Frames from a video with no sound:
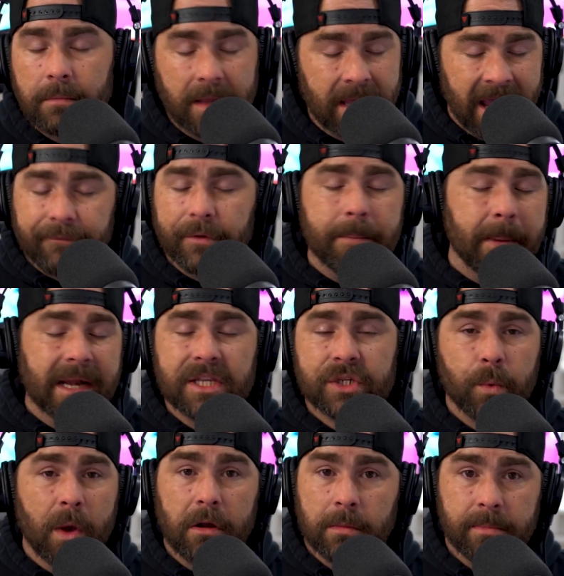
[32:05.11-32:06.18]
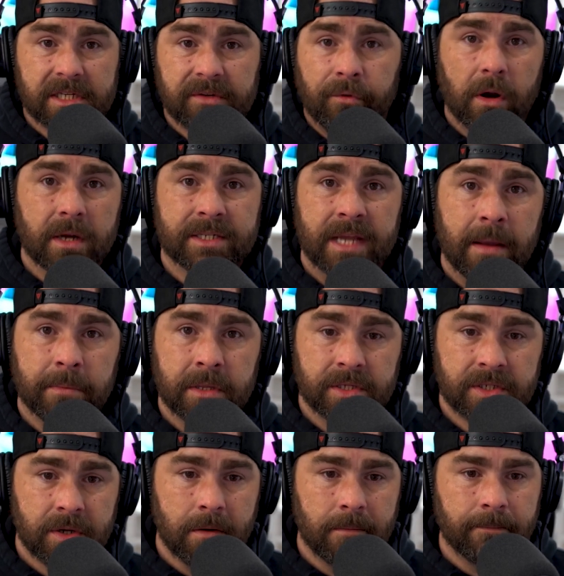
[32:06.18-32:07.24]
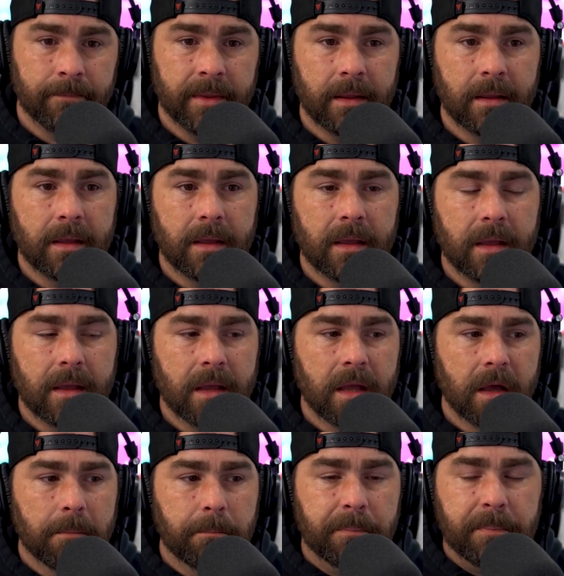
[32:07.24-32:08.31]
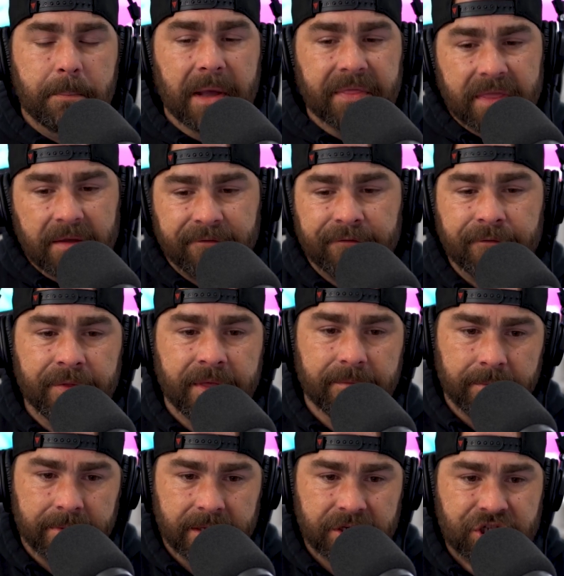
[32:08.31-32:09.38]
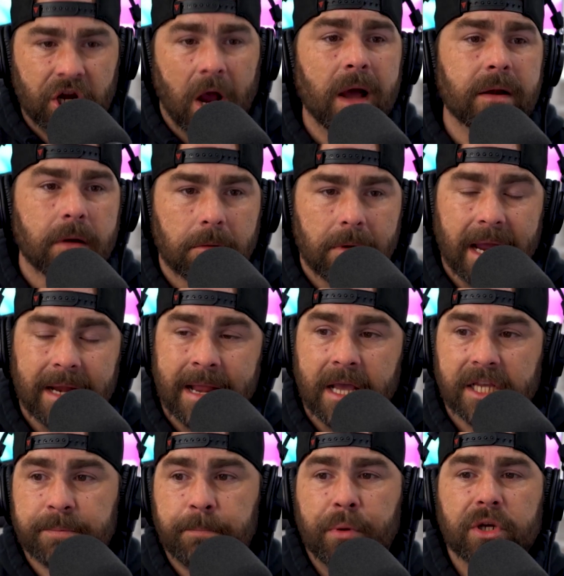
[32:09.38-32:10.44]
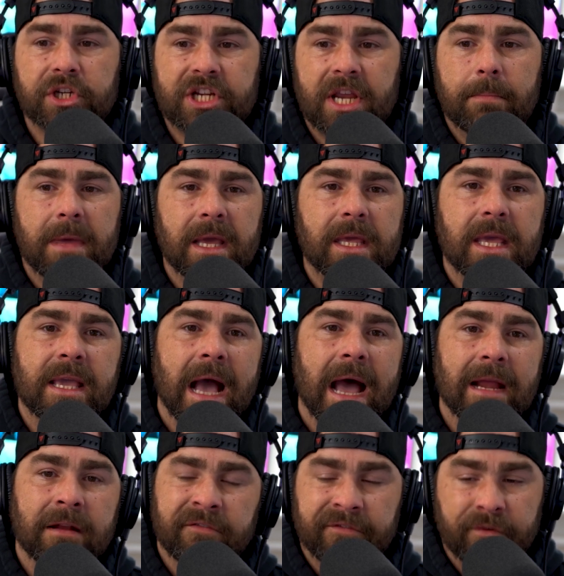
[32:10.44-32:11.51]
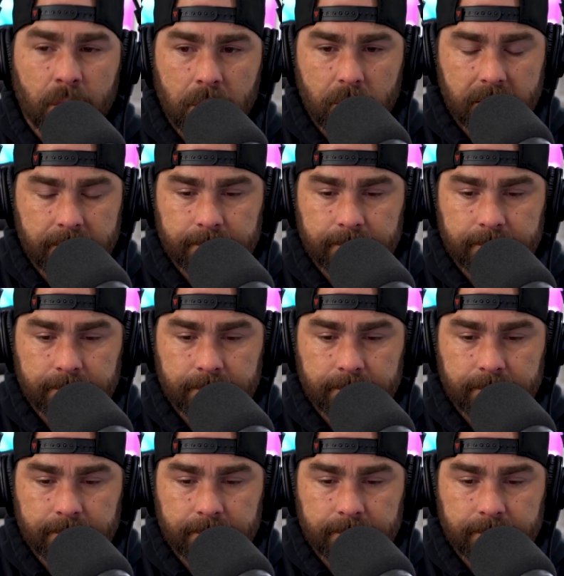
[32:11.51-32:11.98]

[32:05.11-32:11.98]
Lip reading: Everybody's welcome as far as I'm concerned. But the genre right now is pushing Mickey Guyton forward.